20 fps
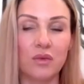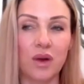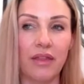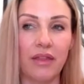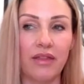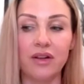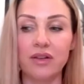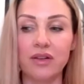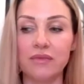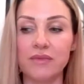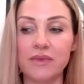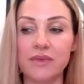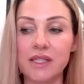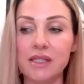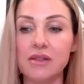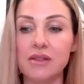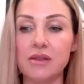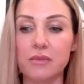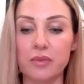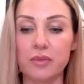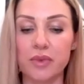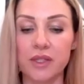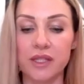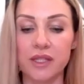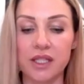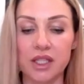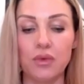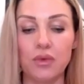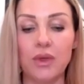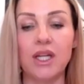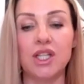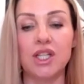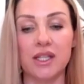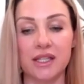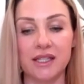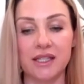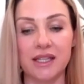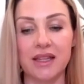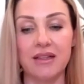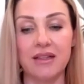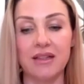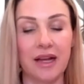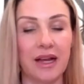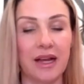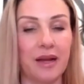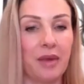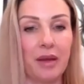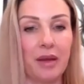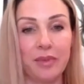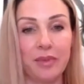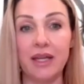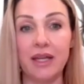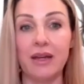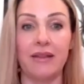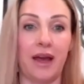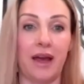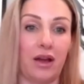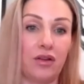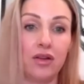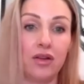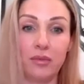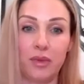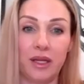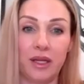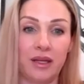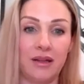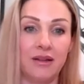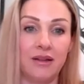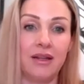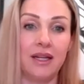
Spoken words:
other situations that the client might be in that could be